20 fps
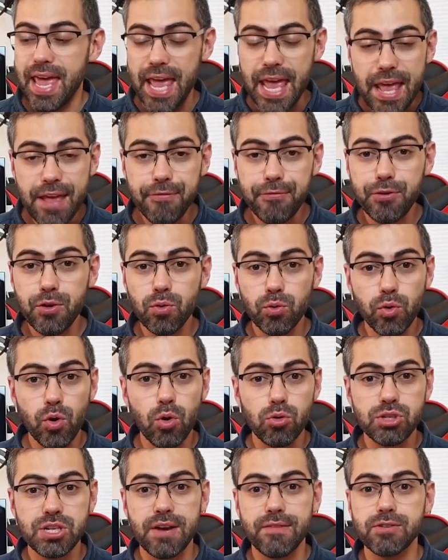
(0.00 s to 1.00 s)
if you
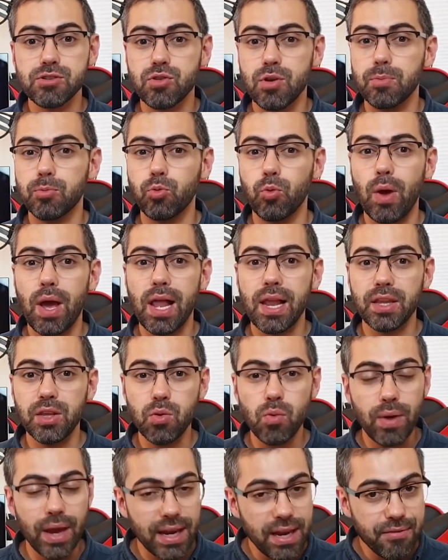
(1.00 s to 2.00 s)
know JavaScript well,
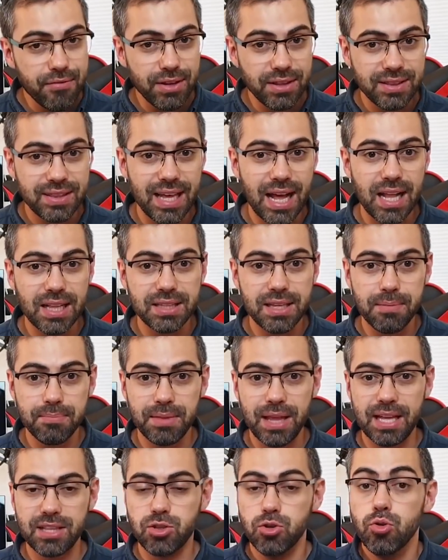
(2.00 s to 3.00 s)
you can even tell them
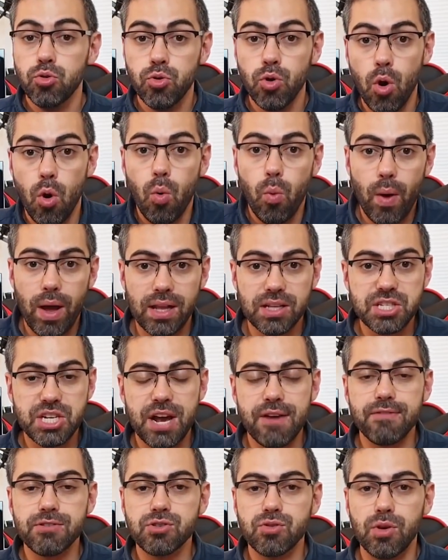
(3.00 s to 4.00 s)
that you know well
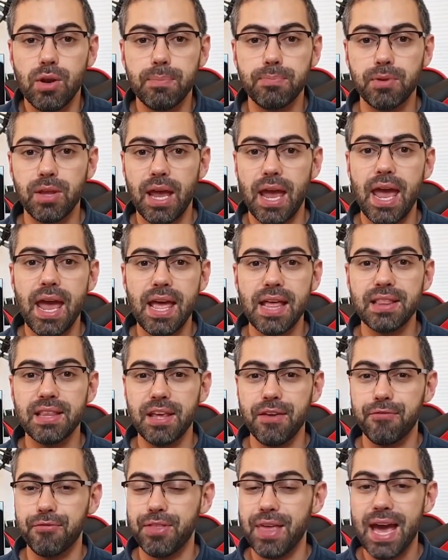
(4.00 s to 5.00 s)
JavaScript and
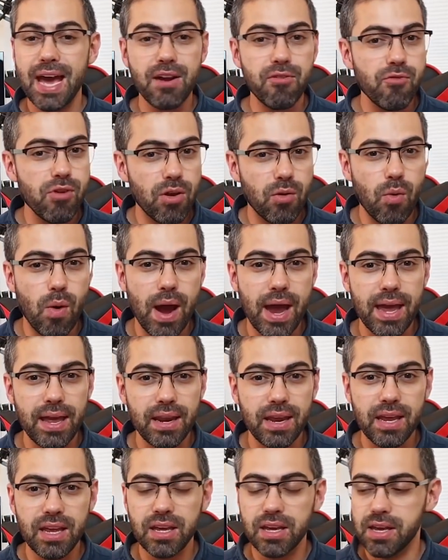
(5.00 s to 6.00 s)
if they are
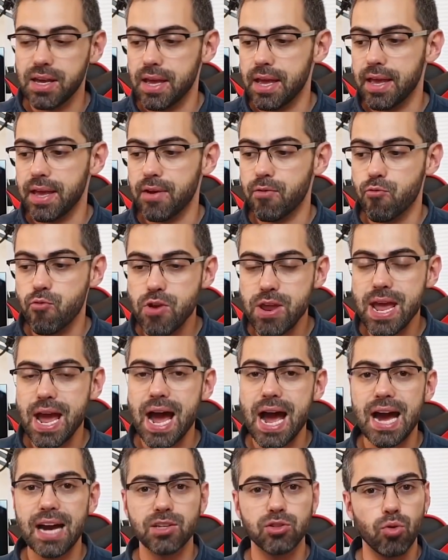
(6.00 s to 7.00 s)
requiring uh,
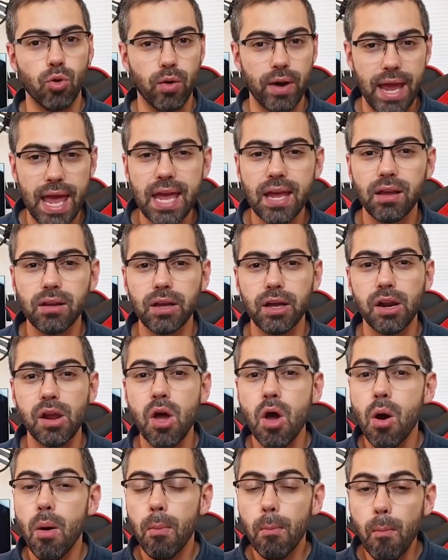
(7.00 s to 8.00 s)
React or Angular,
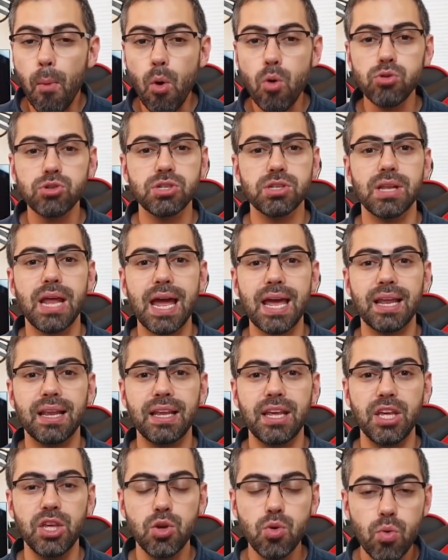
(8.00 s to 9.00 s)
most
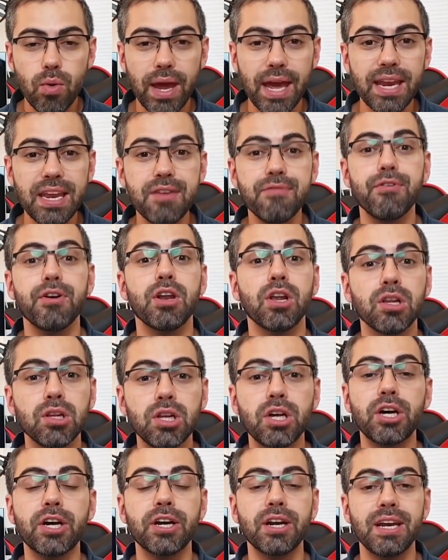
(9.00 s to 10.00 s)
likely you can even
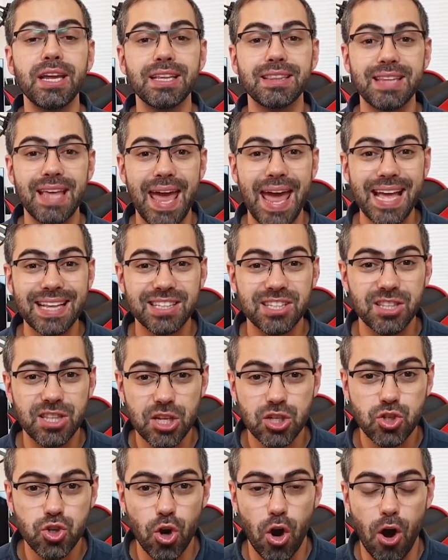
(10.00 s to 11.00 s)
learn it at
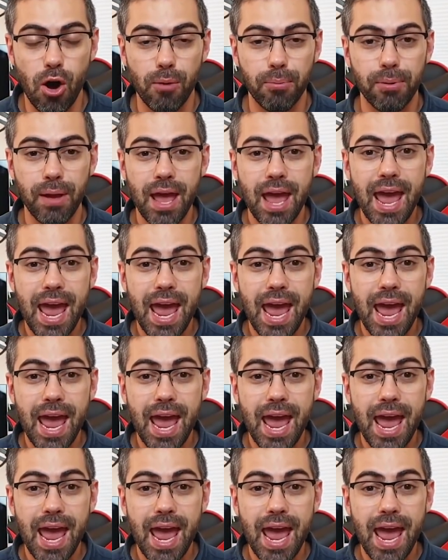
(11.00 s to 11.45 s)
the job.